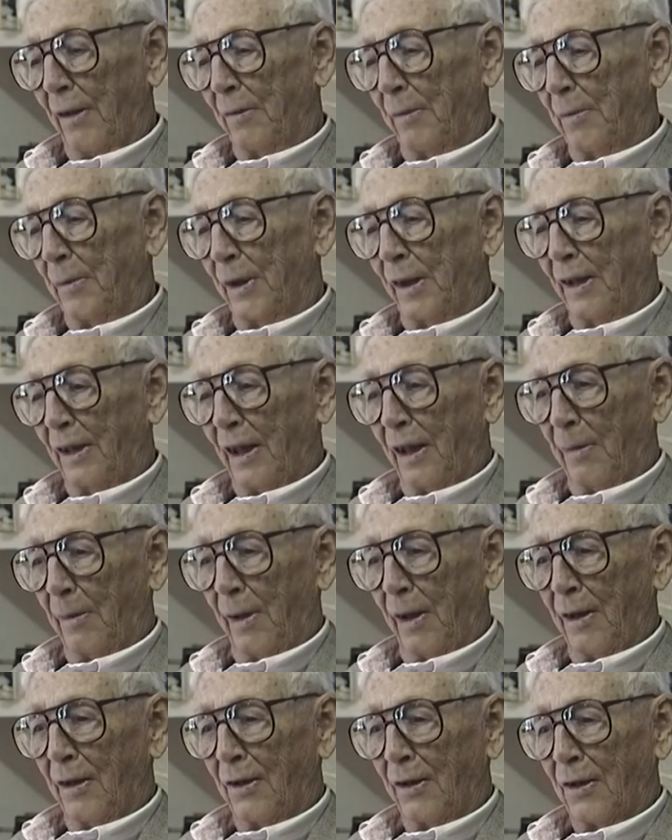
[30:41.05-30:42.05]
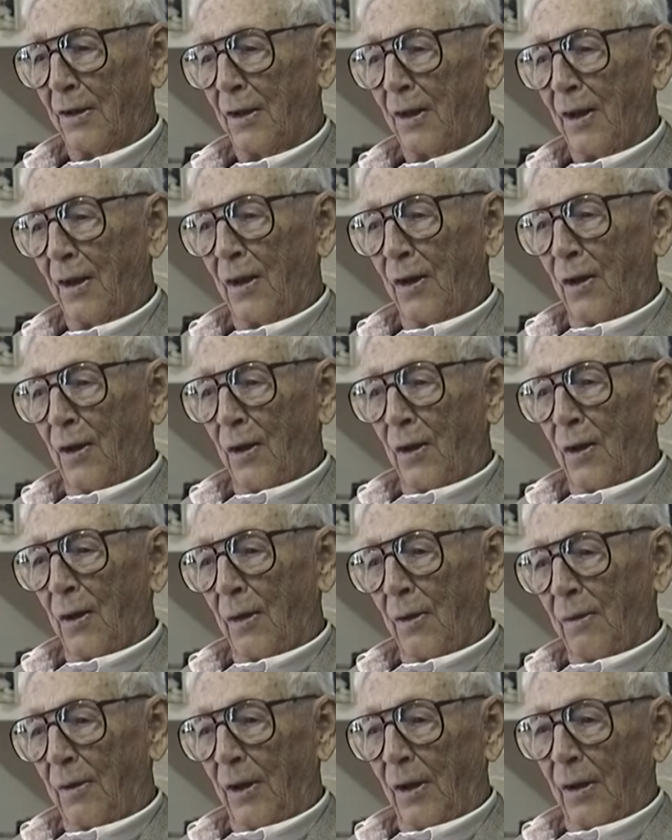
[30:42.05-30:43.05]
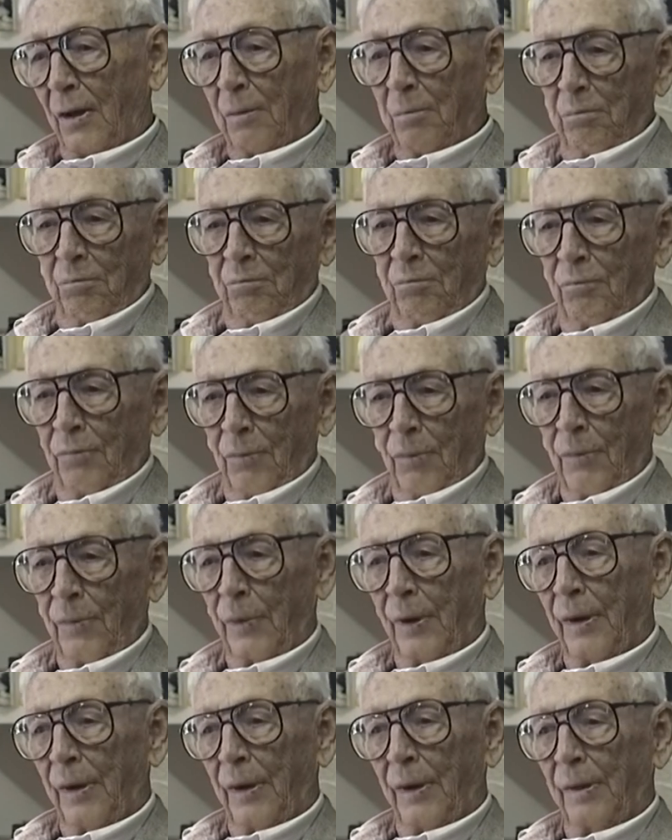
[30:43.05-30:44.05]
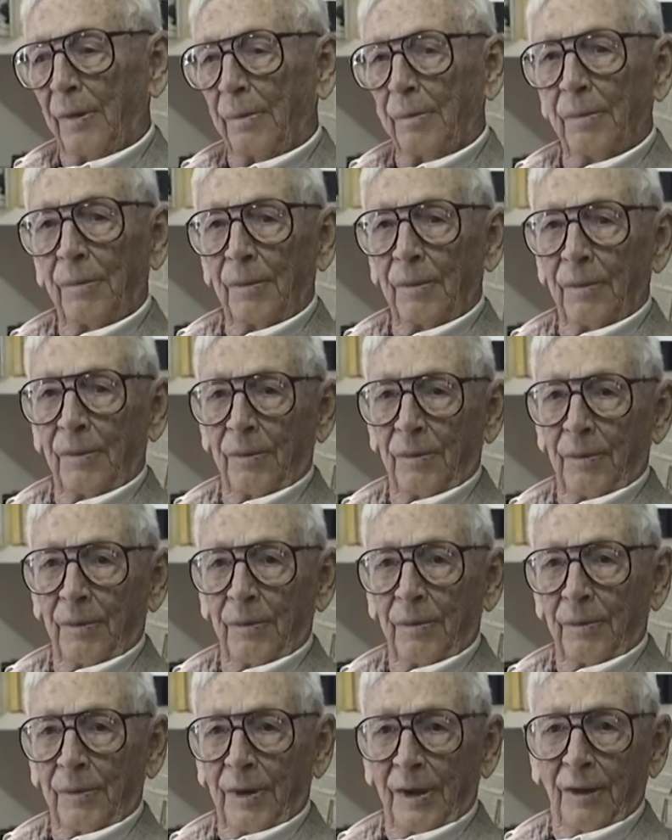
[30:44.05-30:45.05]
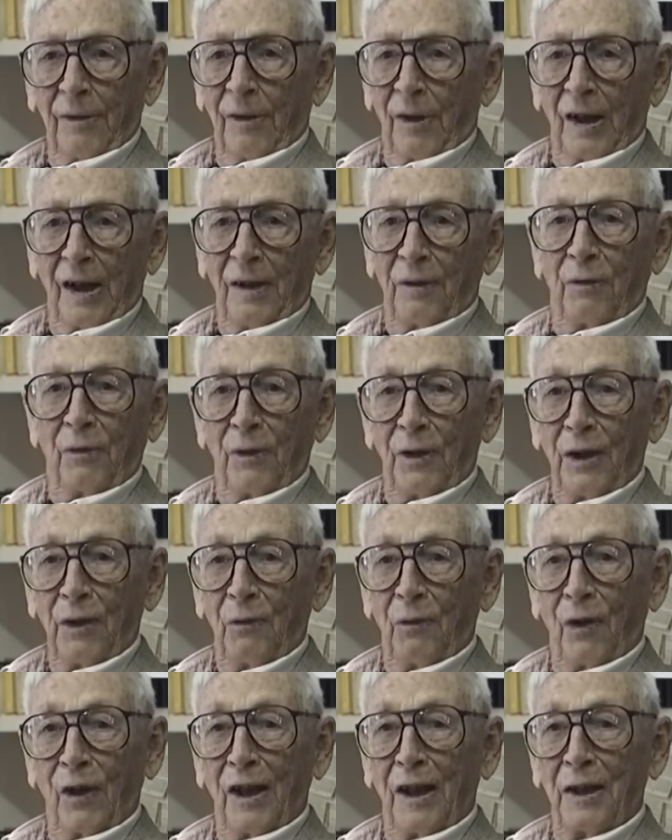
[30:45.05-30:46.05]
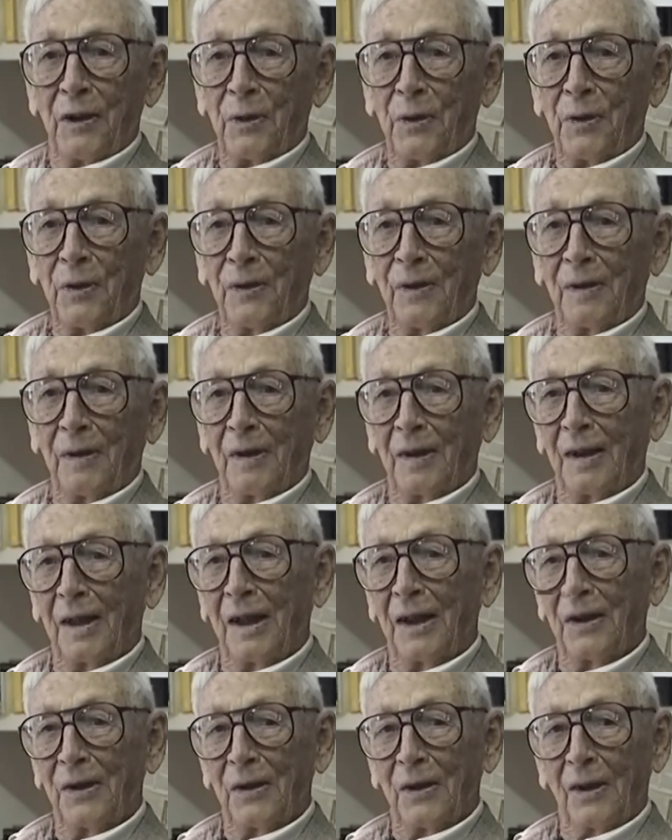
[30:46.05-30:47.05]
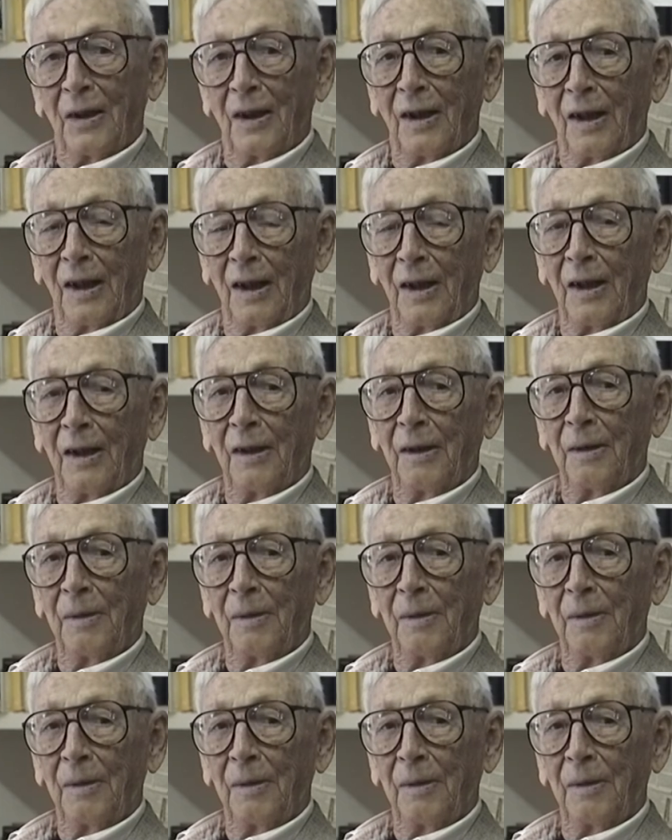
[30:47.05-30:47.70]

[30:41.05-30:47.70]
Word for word: In the meantime, I just you know uh, give a lot of free advice and, and uh,